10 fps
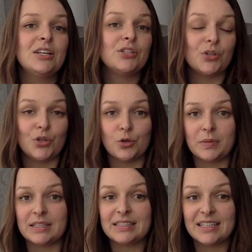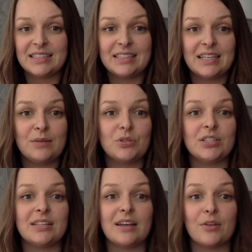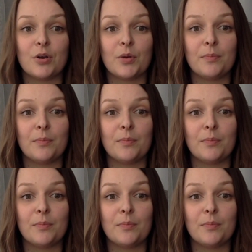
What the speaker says: So UB60, which is another